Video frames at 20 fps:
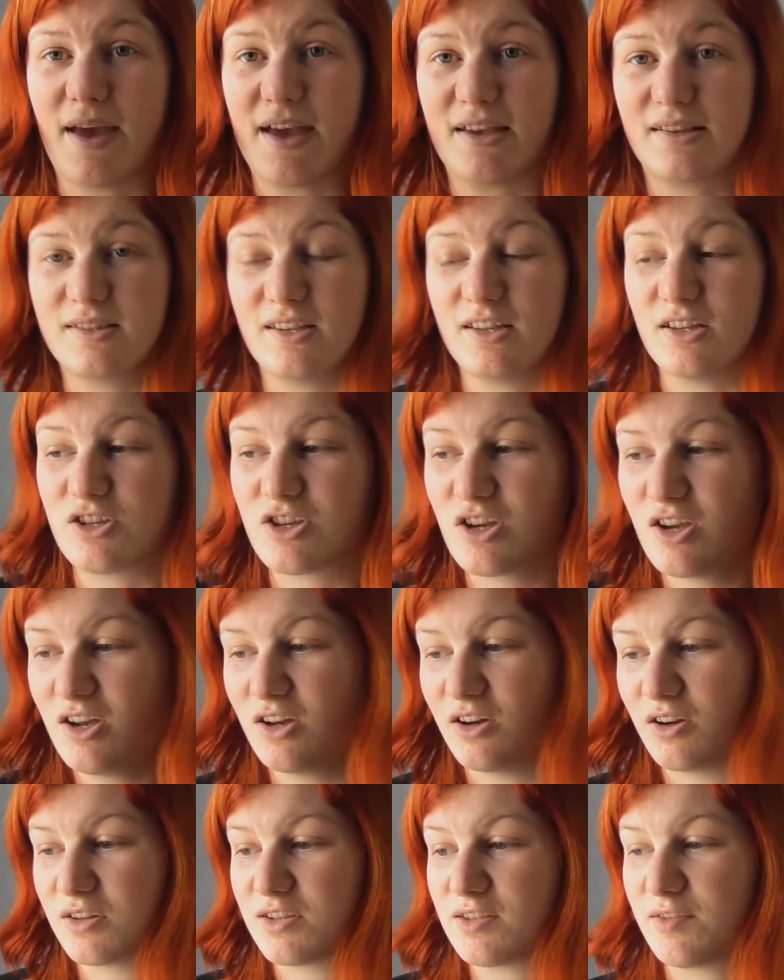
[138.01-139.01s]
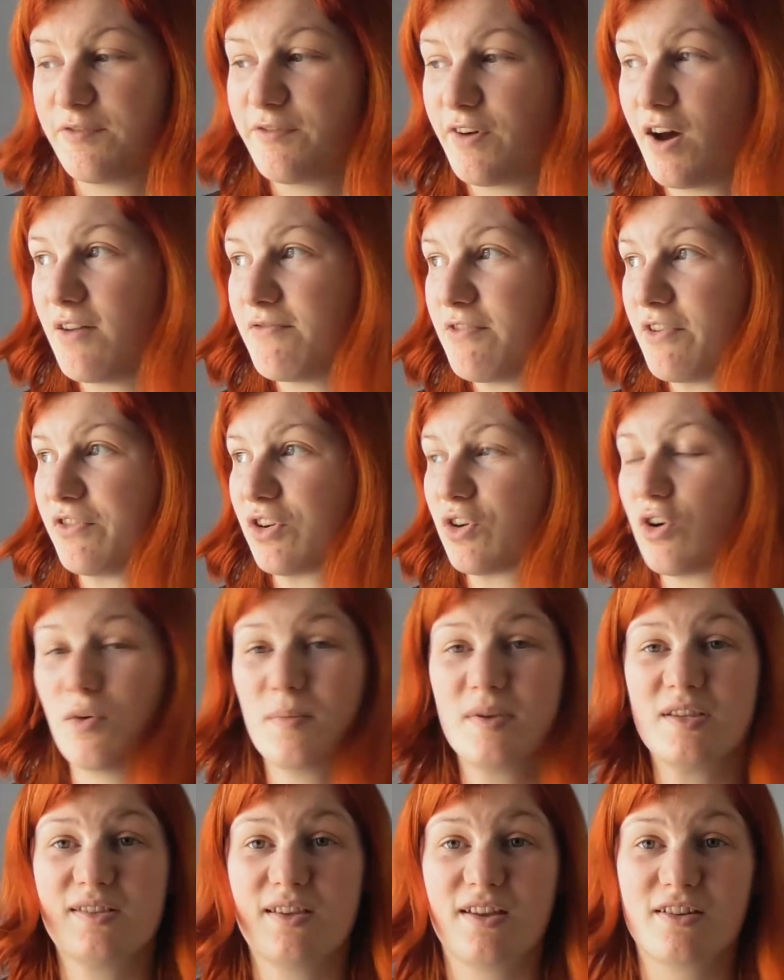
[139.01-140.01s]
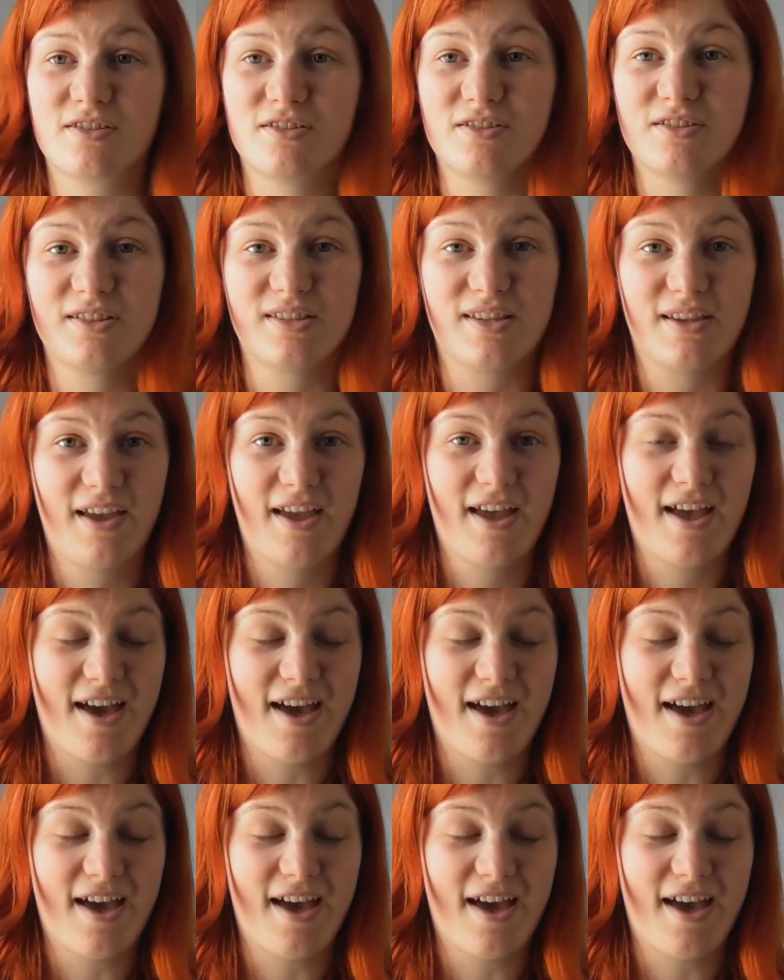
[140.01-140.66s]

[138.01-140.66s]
message onto 5 other comment sections,